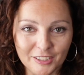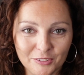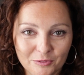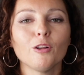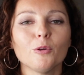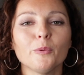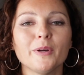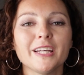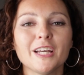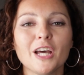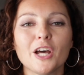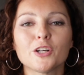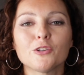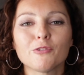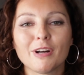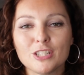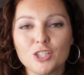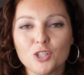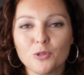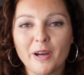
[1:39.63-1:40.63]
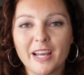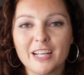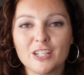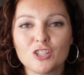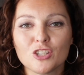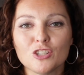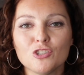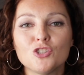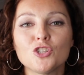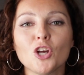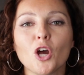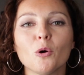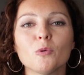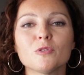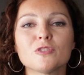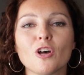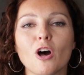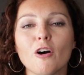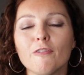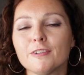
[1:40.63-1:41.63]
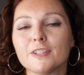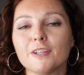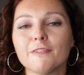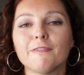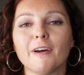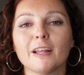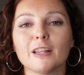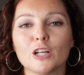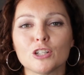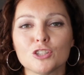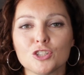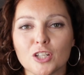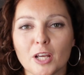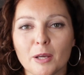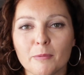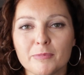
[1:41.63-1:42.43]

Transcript: Following her graduation, Jo was offered a fellowship